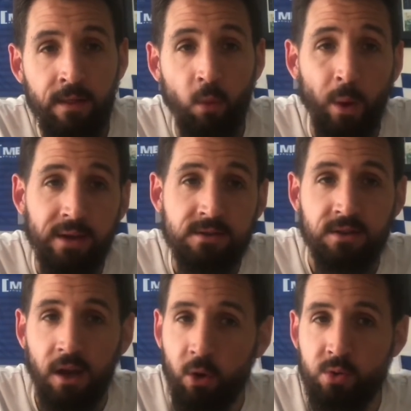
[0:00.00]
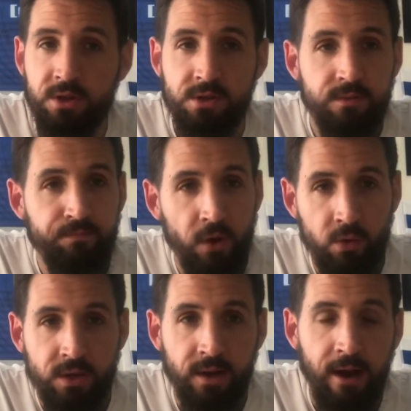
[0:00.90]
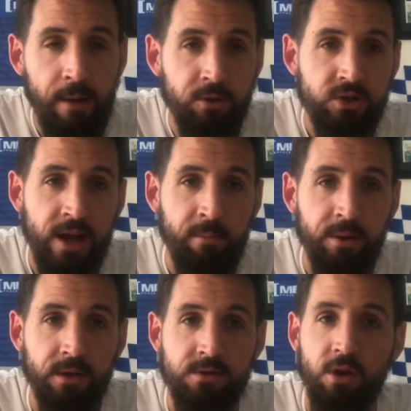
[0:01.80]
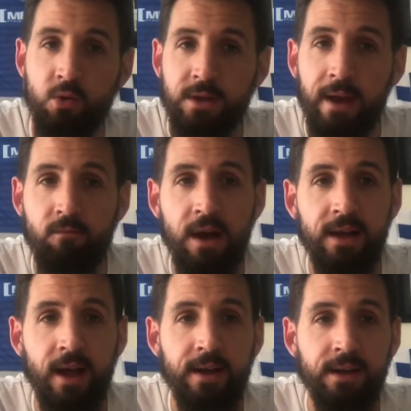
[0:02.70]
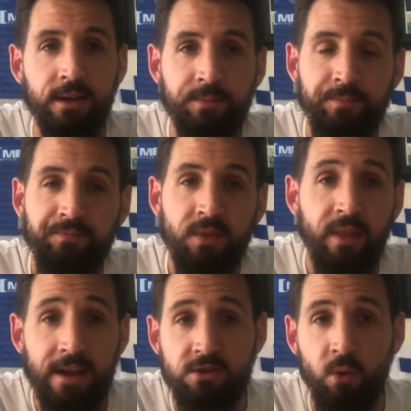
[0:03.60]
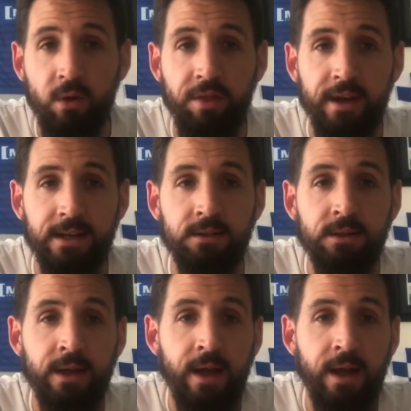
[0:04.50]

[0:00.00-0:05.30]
the winners, the losers, who's going to go up as champions, who's getting relegated, that sort of thing.